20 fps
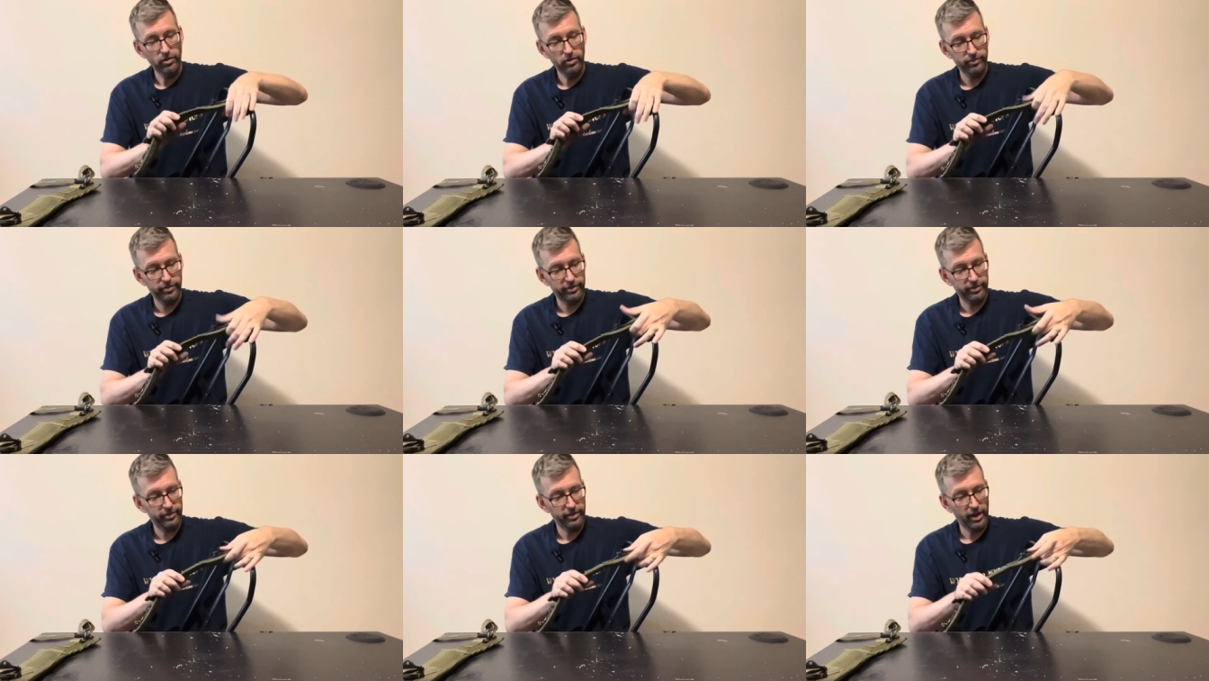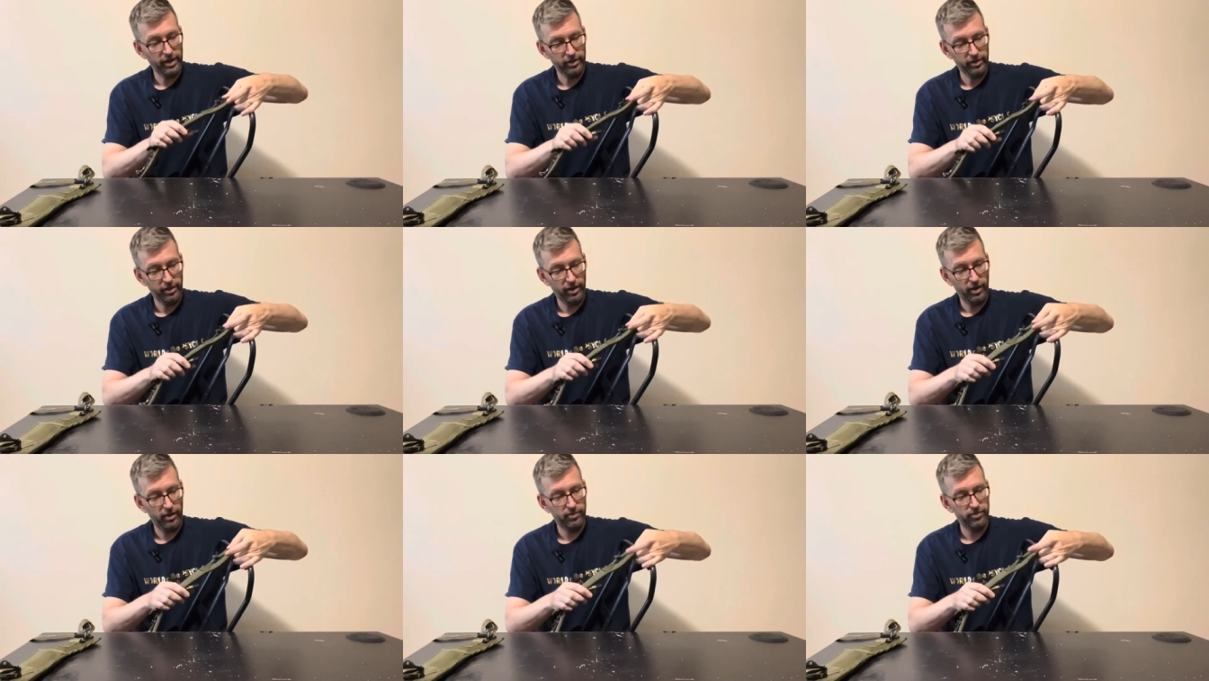That's
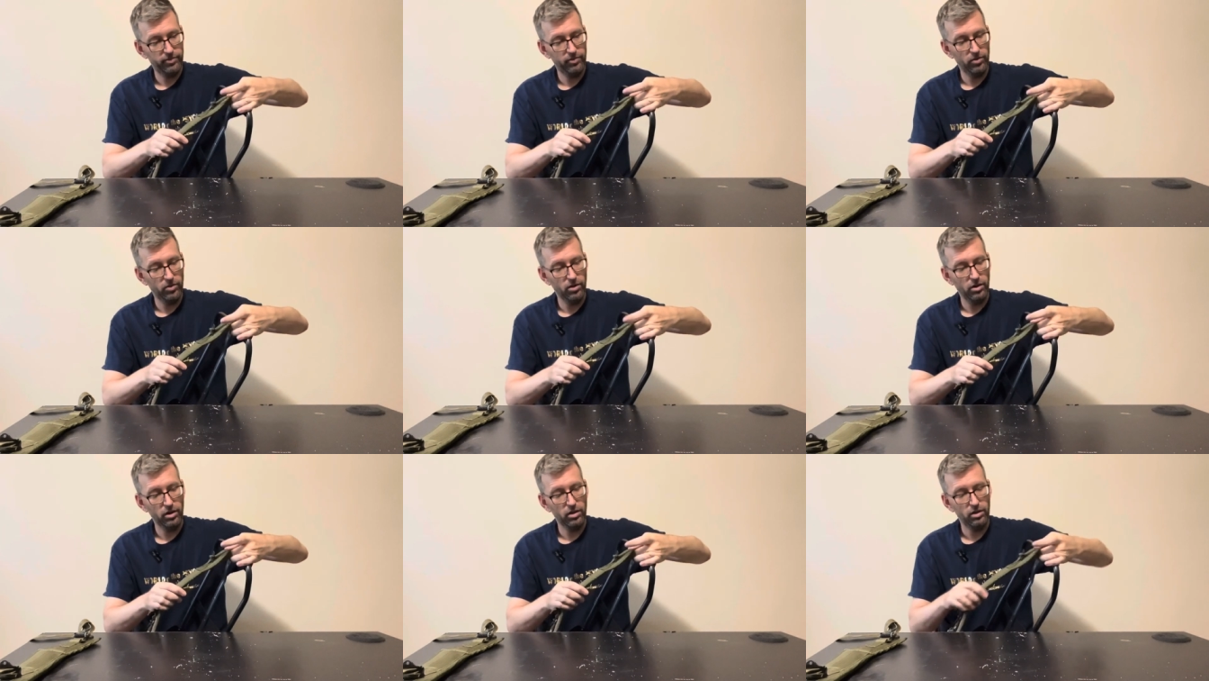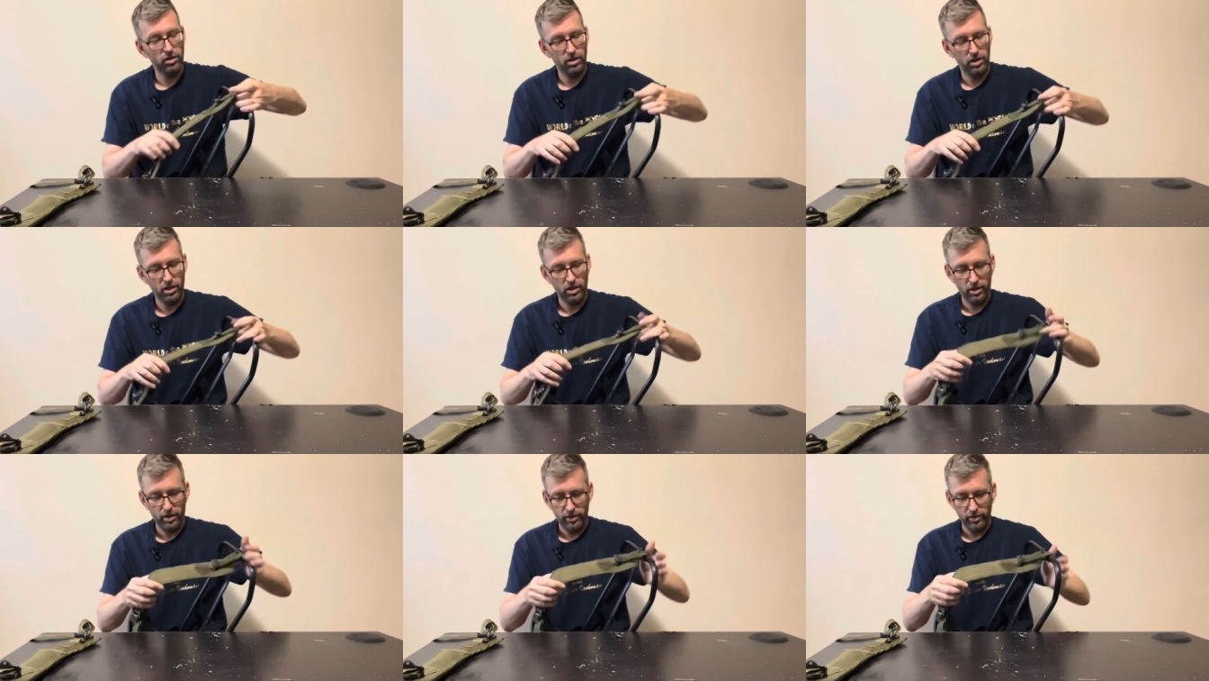exactly how far
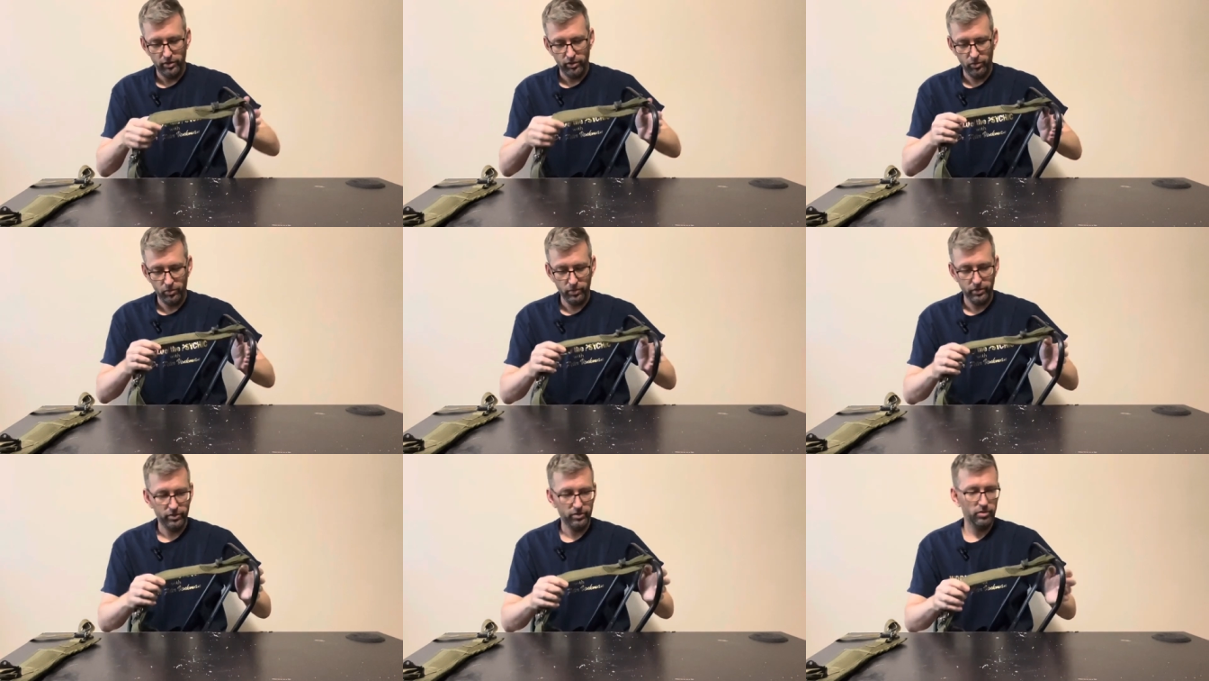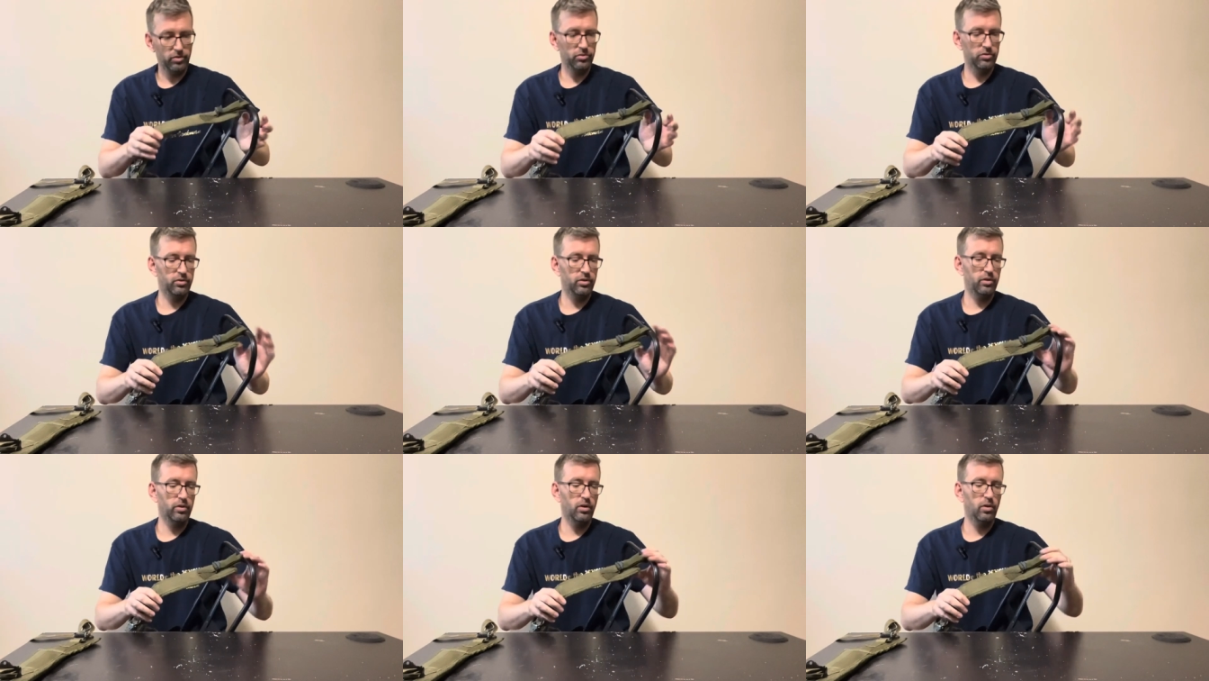you want those
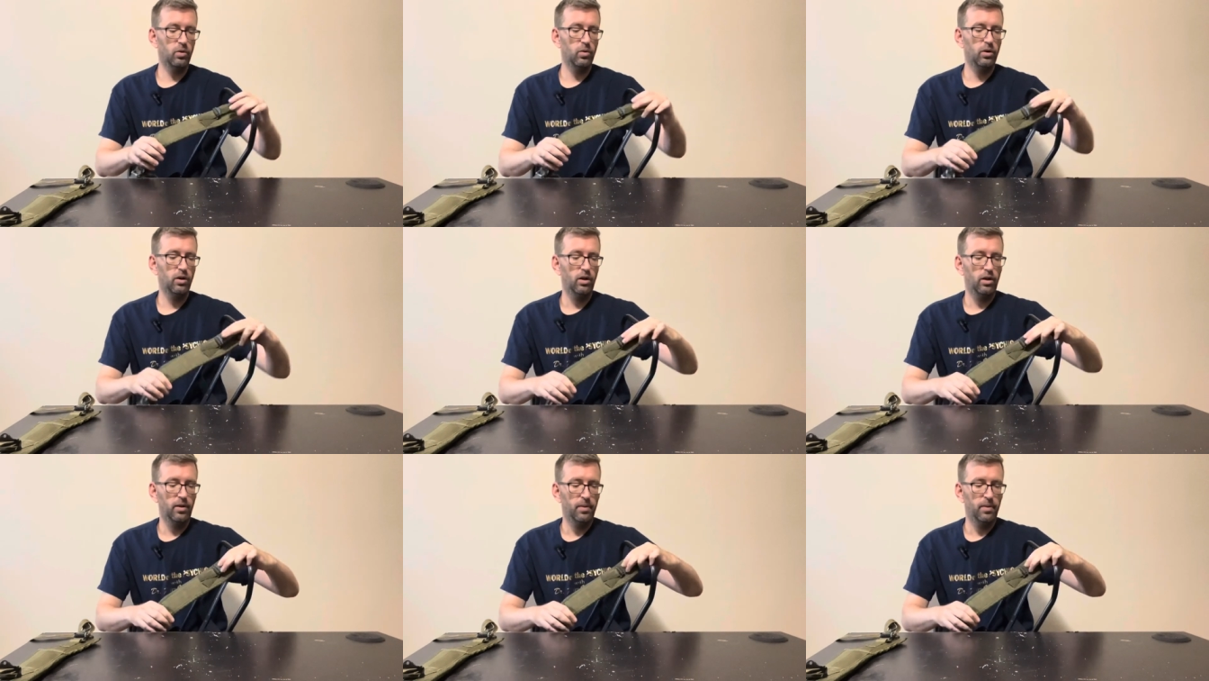to go.